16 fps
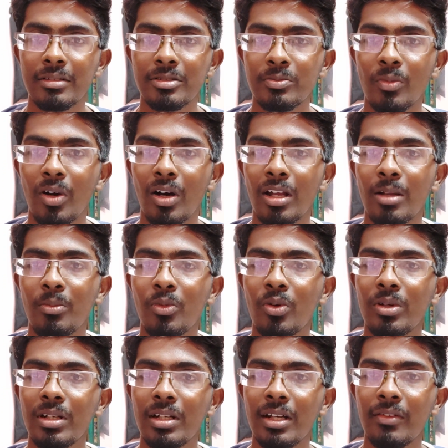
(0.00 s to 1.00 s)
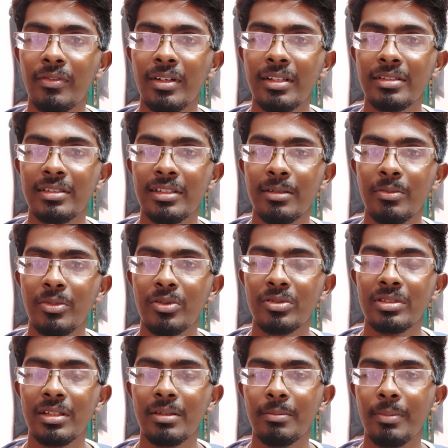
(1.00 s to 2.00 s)
small amount of DCM
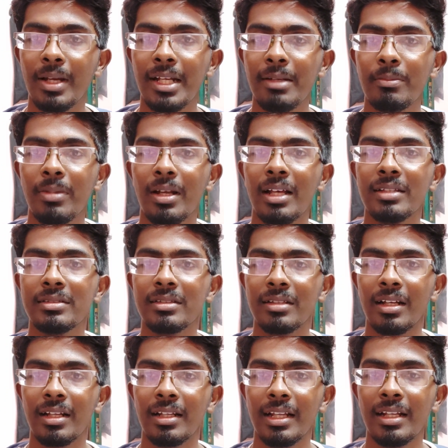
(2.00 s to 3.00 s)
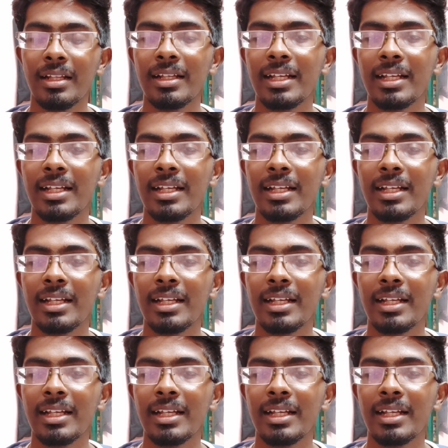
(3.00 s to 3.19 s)
using paintbrush, and then the